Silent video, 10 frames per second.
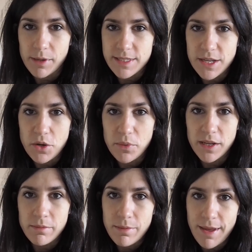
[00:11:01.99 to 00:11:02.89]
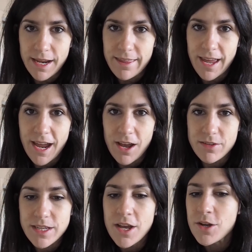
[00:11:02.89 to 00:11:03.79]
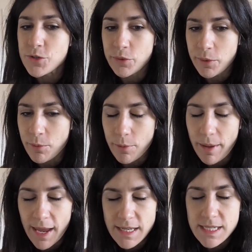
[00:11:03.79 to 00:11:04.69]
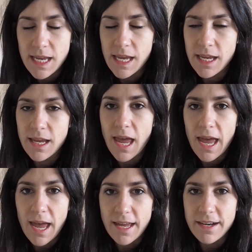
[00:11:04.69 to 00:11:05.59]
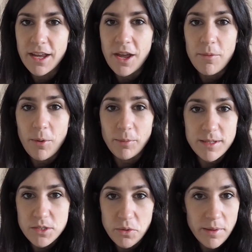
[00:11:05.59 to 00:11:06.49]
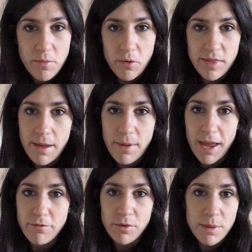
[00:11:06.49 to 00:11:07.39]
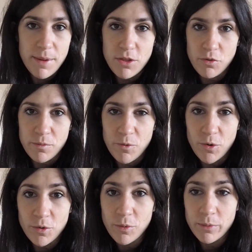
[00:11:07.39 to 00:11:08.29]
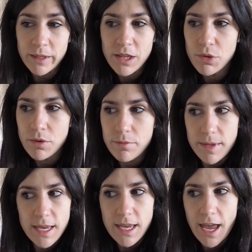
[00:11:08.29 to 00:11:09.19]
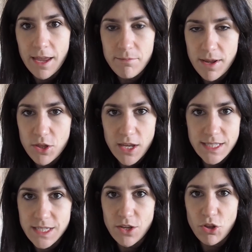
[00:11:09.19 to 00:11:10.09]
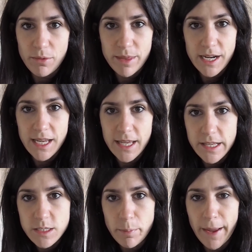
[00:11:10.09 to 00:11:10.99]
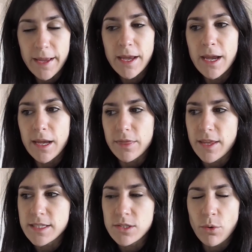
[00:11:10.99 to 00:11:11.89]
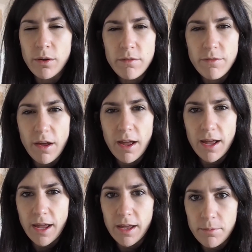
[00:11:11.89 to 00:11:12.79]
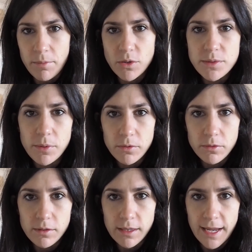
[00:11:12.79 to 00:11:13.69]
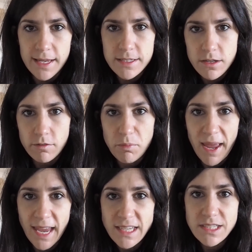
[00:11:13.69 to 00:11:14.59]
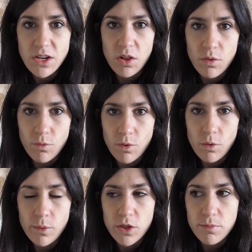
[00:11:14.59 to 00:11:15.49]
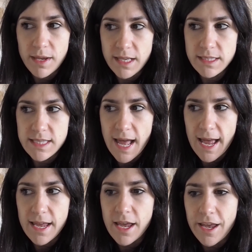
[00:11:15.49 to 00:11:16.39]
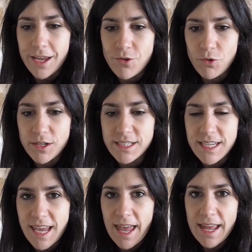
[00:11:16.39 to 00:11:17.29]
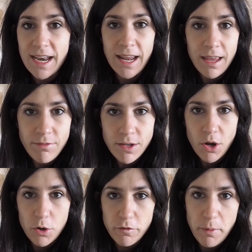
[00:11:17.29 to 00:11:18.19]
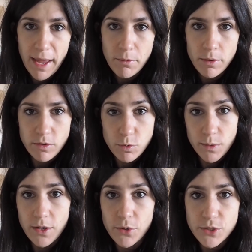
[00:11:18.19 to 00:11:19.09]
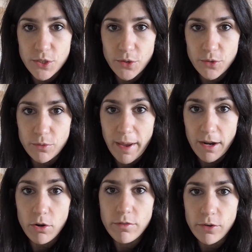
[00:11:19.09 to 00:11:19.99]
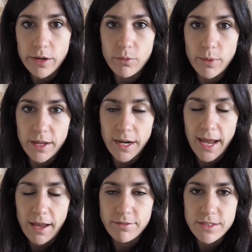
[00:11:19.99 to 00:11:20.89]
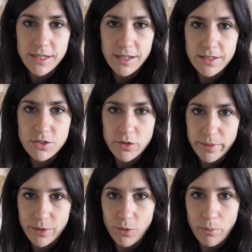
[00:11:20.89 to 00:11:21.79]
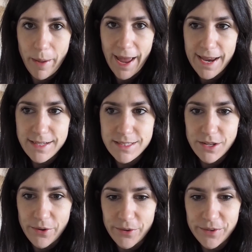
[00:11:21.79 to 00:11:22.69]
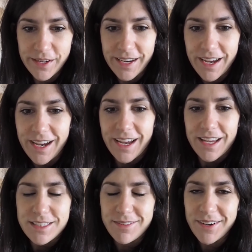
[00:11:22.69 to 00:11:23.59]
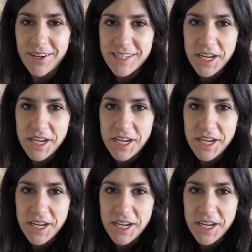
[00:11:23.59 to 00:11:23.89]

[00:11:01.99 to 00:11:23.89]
because I know we're going to be back at the house doing more painting and probably stripping more of that paint from the bedroom wall. We really thought it would be a much easier job than it is, but there's sort of uh, a multiple layers of paint on the wall, which means that in order to get an even coat of paint, once we go to paint over it, we're gonna have to strip it all back. So it's very